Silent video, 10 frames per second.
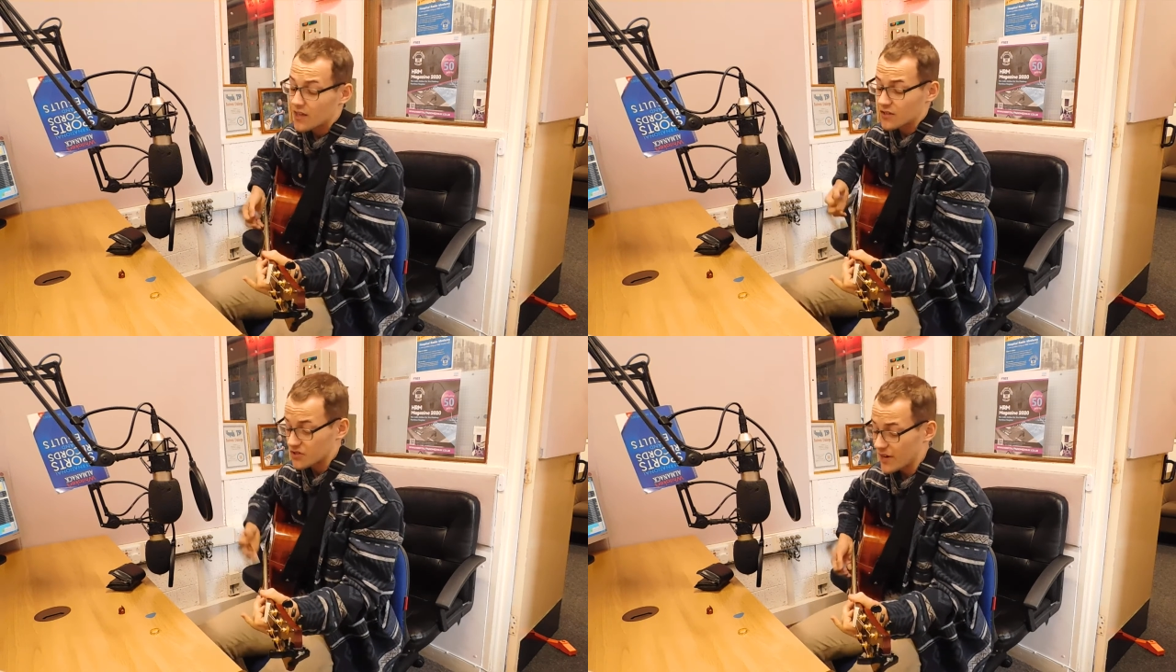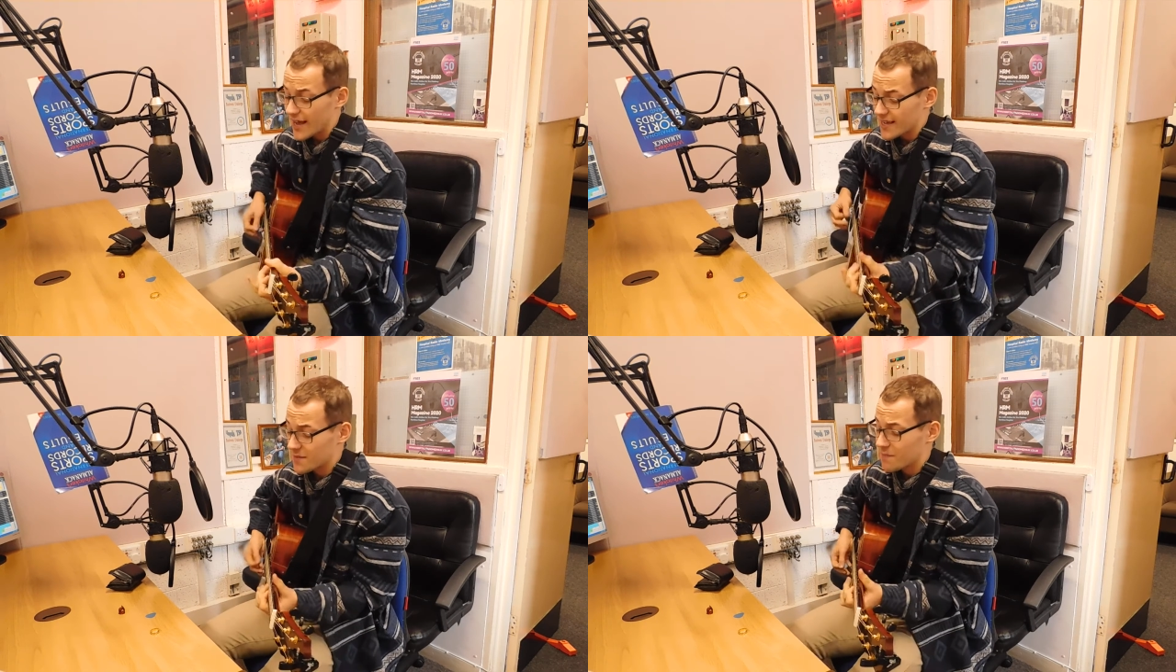
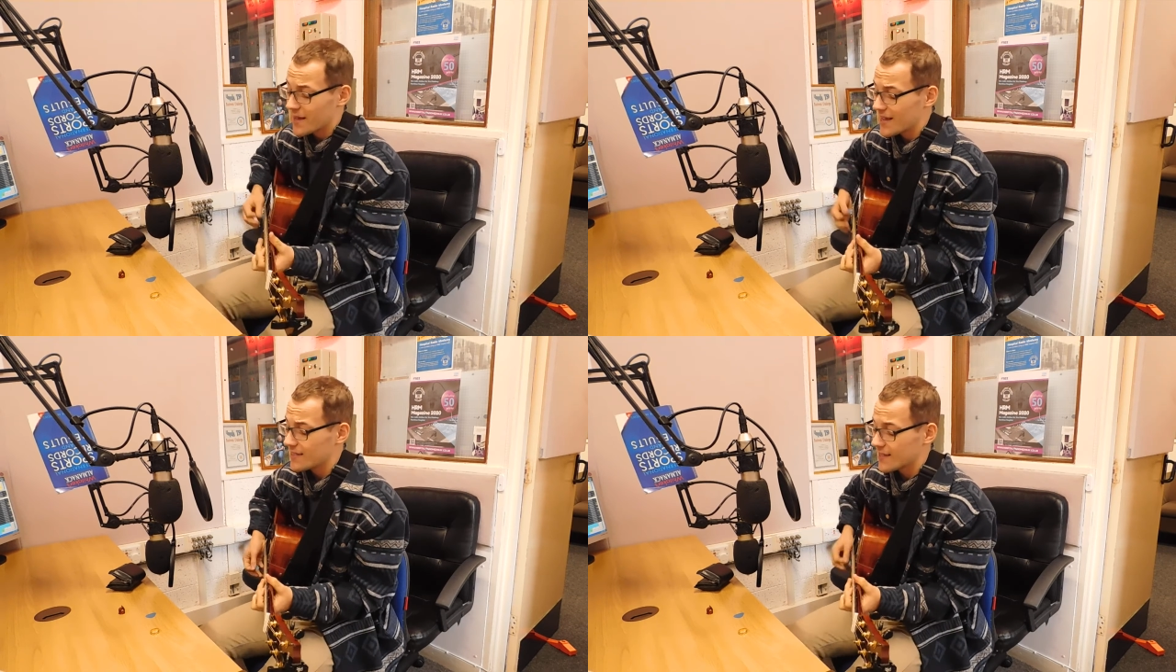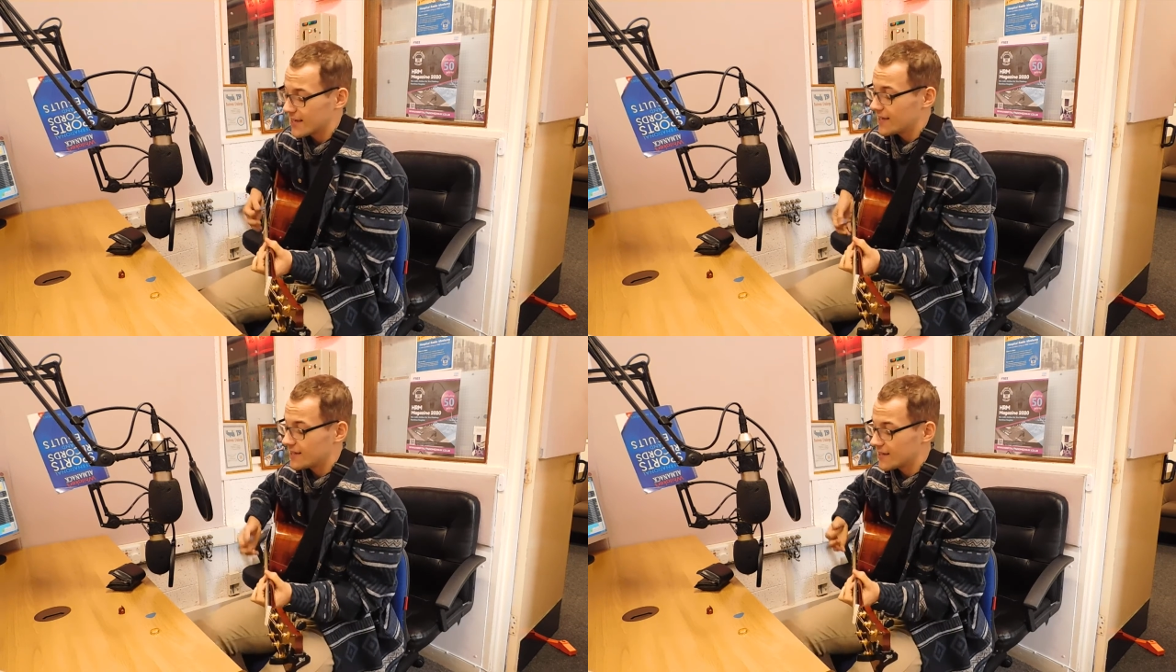Try as I might, the
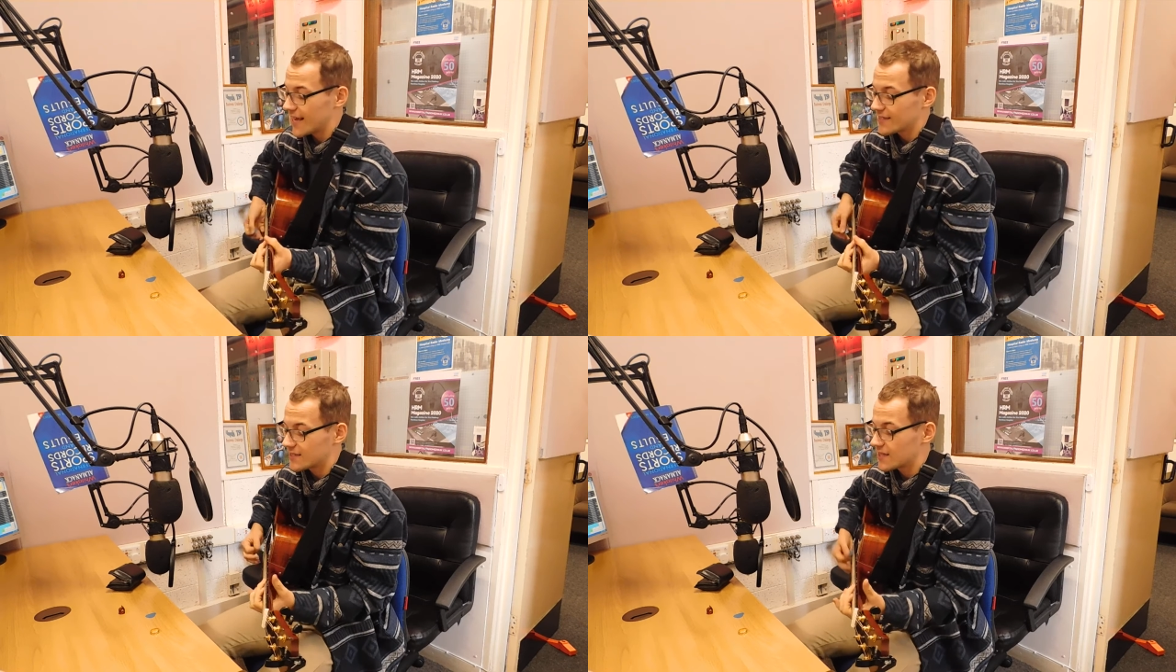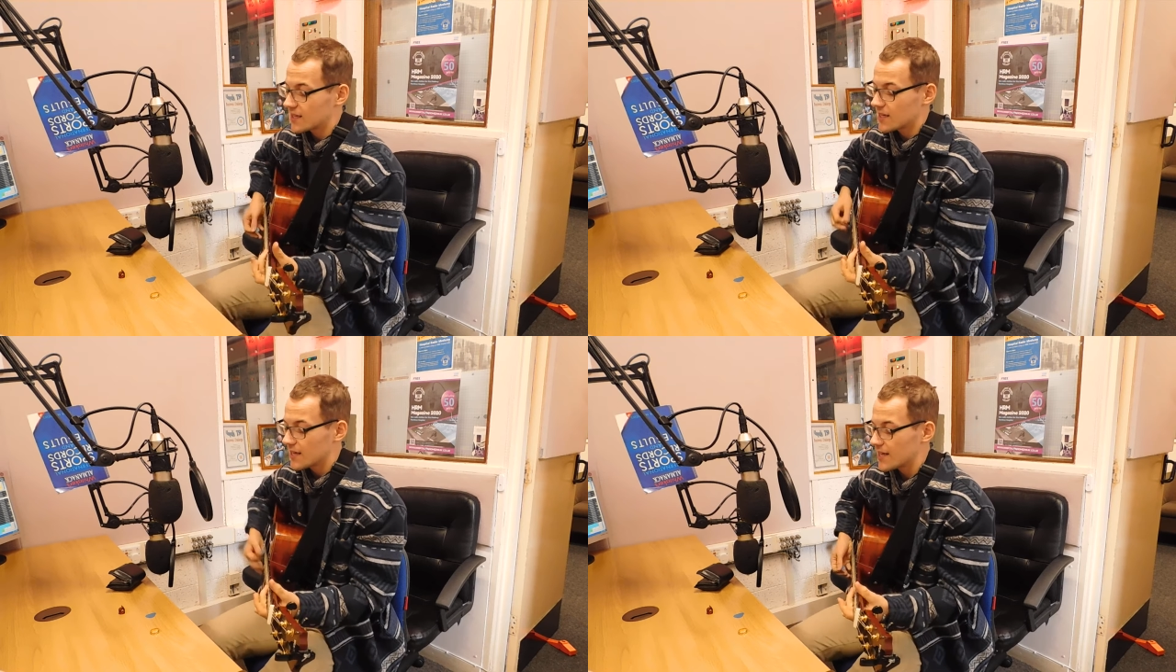headlights I
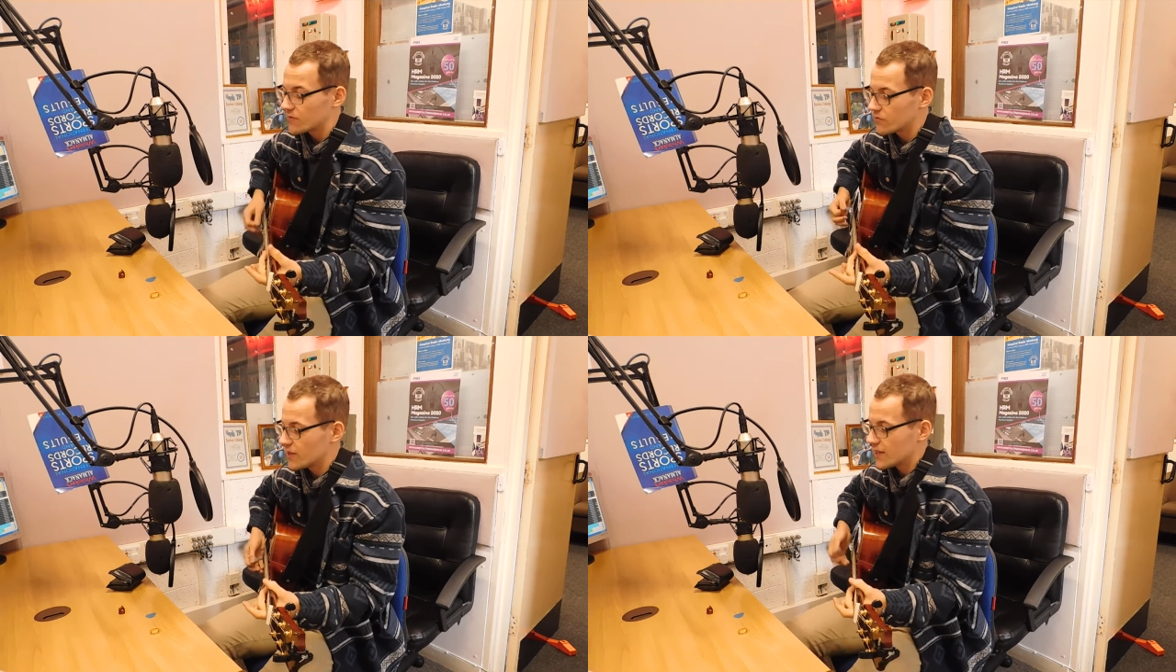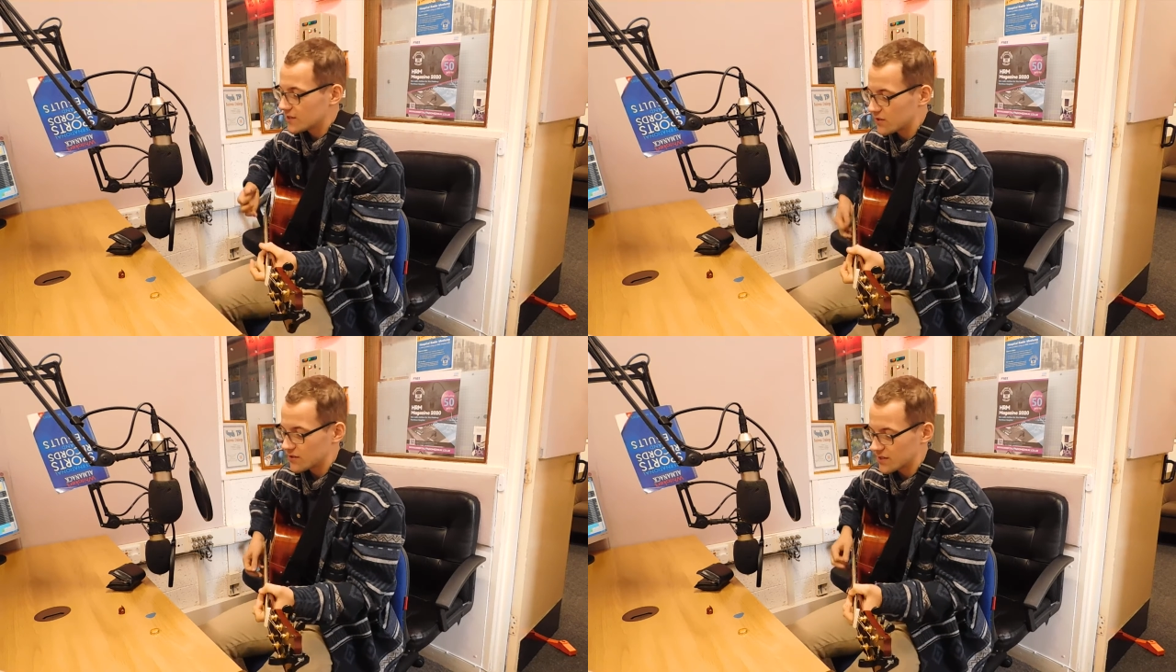think you never really
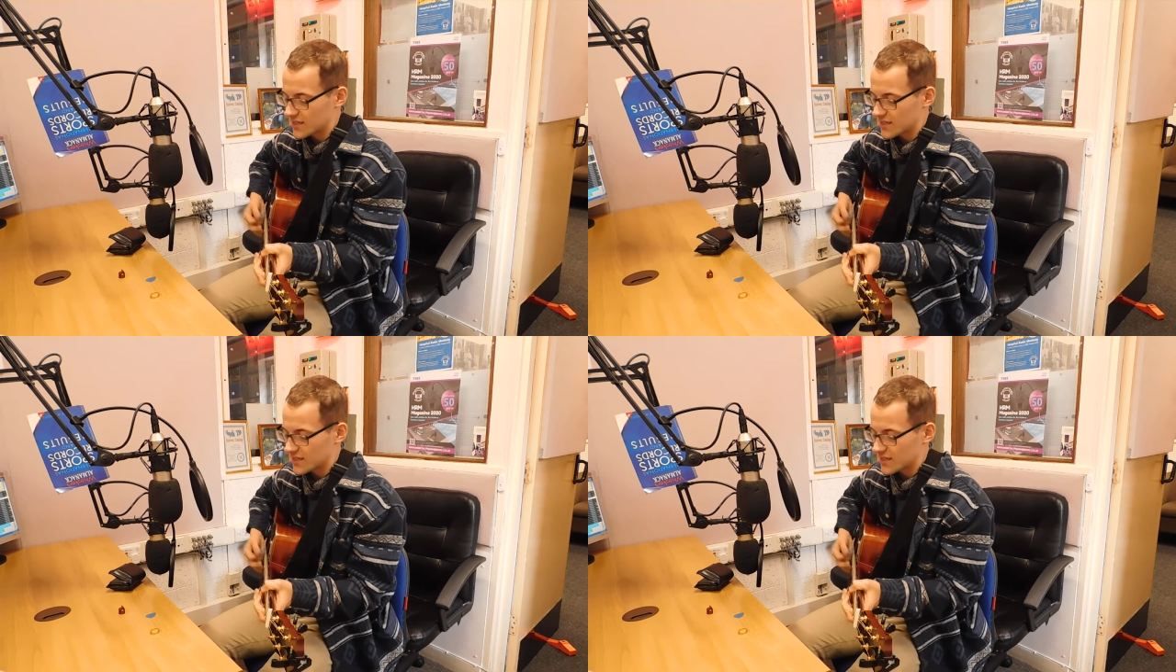took to